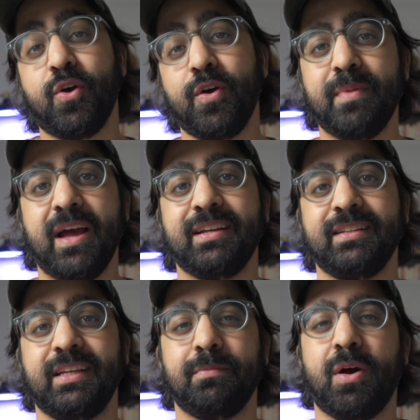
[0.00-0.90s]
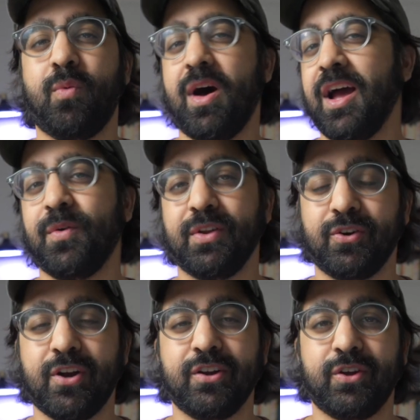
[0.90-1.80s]
going back and thinking about why I wanna
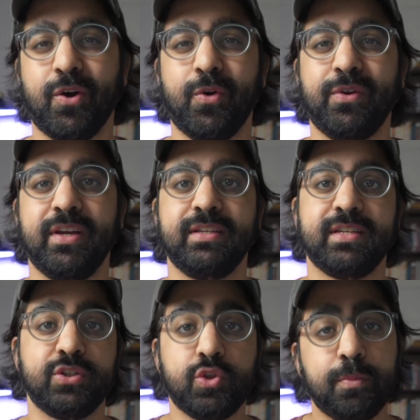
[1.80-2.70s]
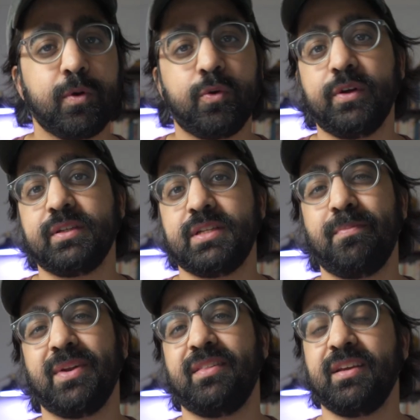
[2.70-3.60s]
learn how to code is a super annoying step,
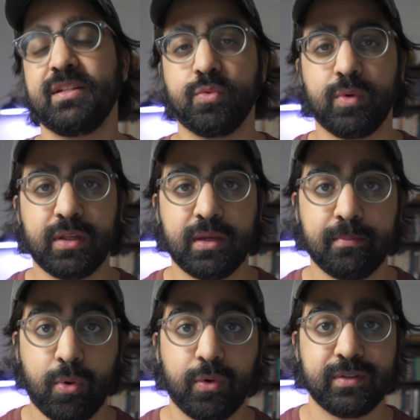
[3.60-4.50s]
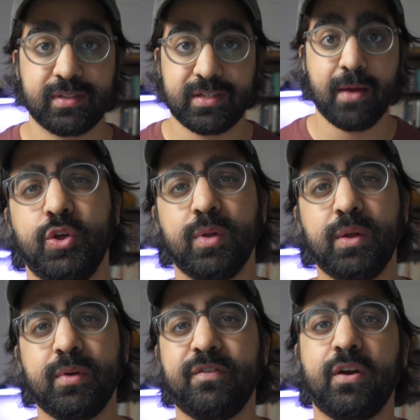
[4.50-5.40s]
but I think it's a really important step. You really
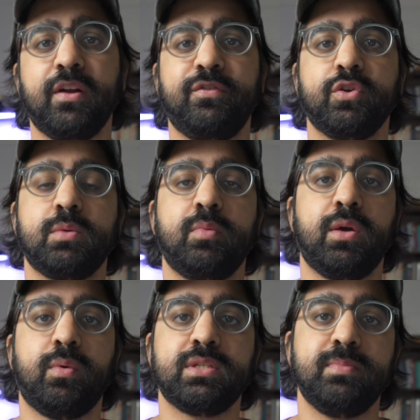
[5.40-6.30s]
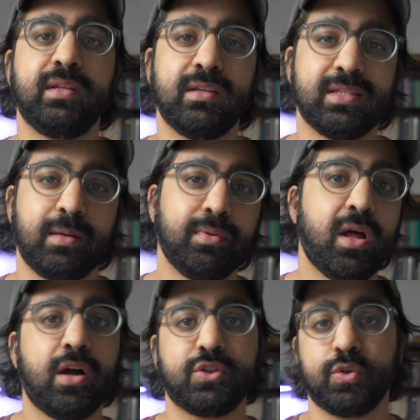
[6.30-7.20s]
wanna figure out if you're someone that wants to make things like
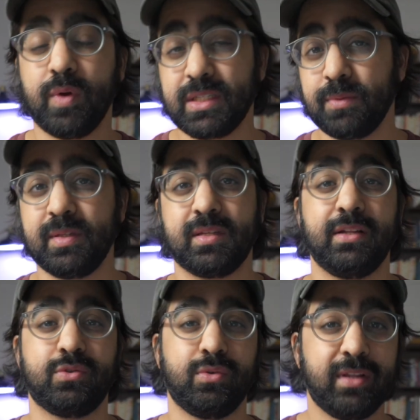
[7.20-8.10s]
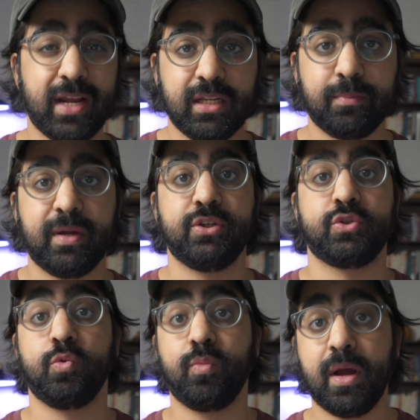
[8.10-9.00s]
blogs or recipe sites or landing pages
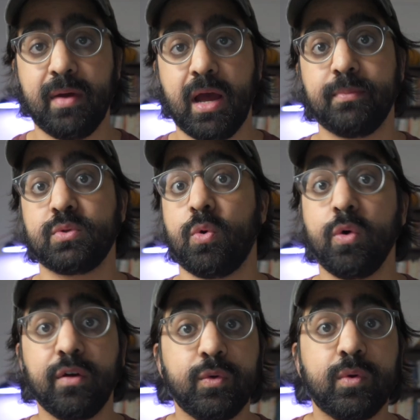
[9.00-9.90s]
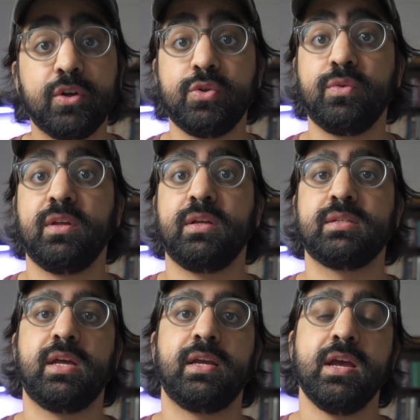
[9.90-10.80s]
or web apps, or if you wanna do
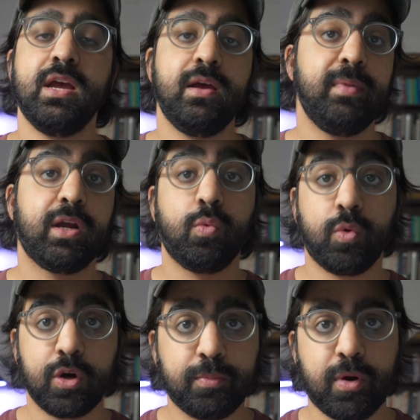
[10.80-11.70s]
things like make a word